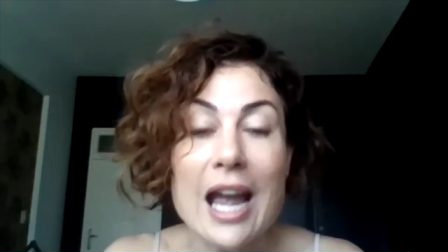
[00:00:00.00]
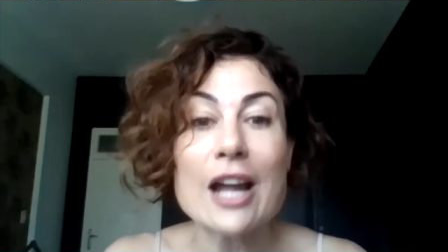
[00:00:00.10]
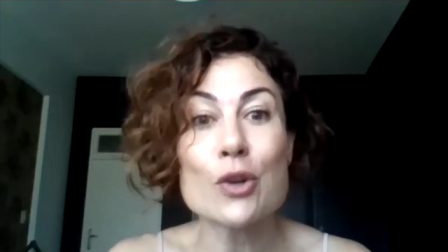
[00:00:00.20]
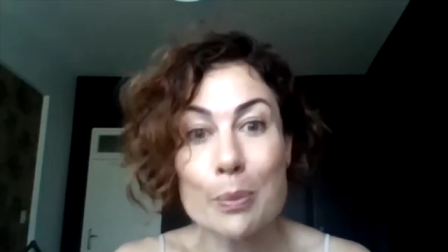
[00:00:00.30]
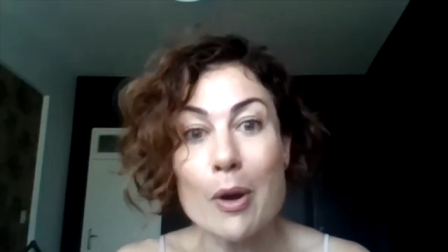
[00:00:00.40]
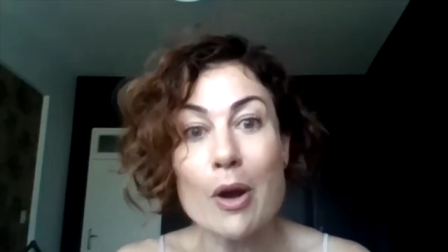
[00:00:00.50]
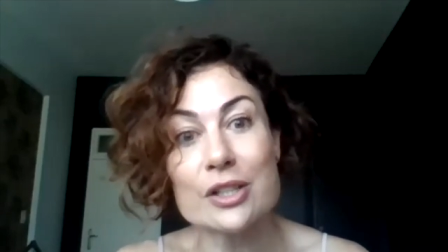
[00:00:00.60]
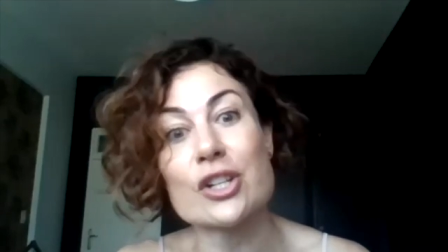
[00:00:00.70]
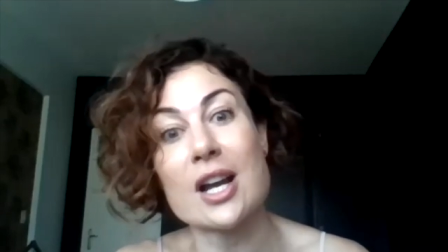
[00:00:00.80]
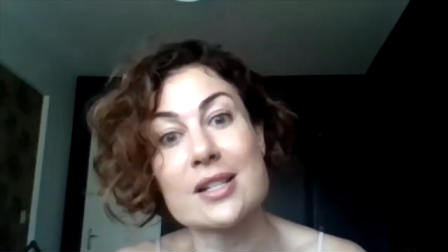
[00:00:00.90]
and you
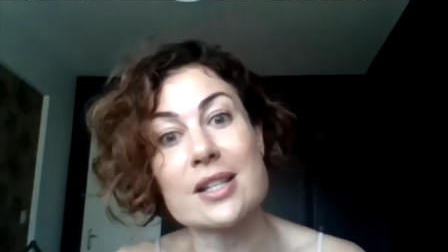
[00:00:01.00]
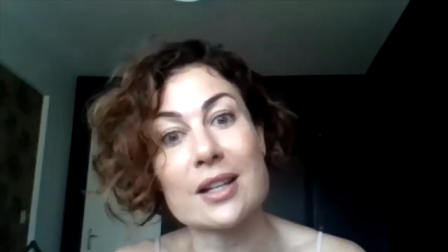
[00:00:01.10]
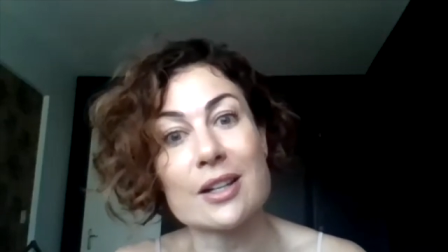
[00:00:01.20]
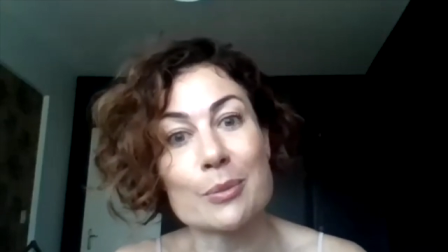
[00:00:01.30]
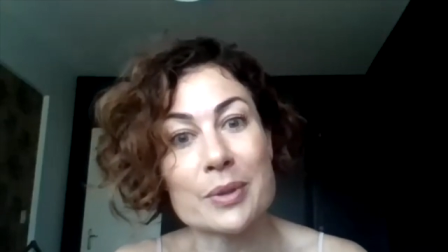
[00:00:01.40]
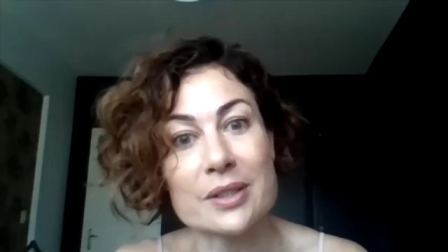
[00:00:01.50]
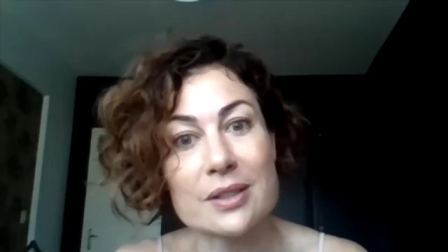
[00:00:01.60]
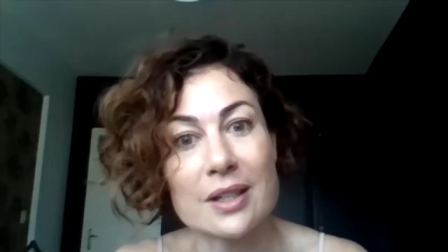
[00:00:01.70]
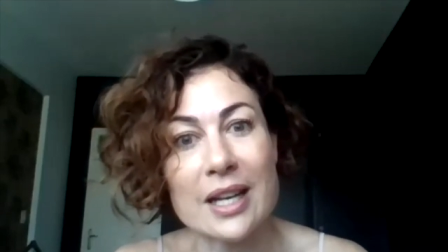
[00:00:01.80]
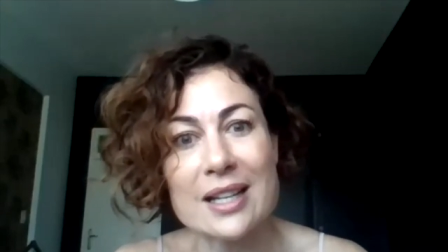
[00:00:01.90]
apologizing a little bit
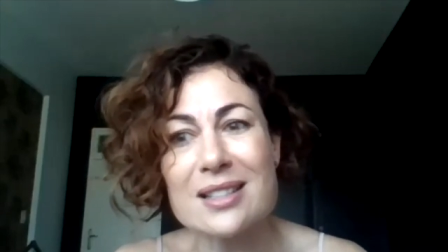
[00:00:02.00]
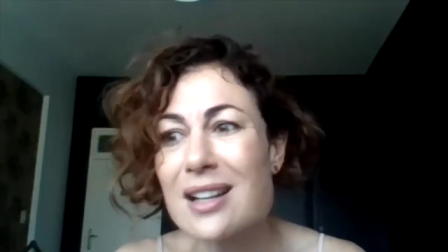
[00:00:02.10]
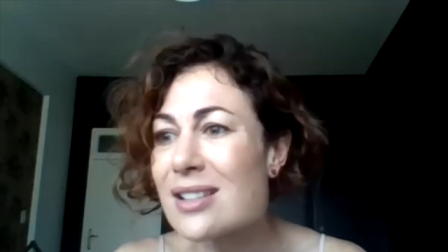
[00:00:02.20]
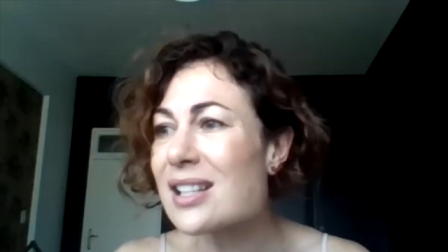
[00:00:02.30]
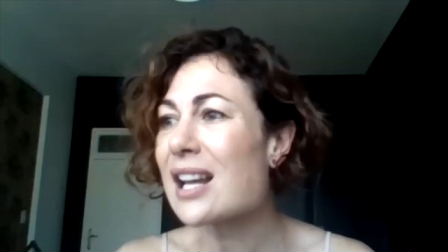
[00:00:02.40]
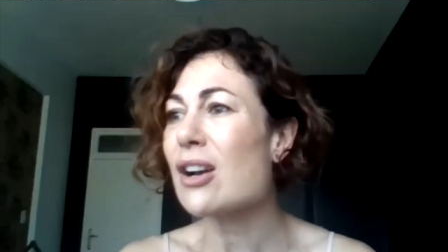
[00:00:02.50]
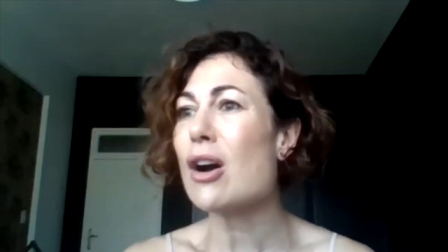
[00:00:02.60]
less and i was like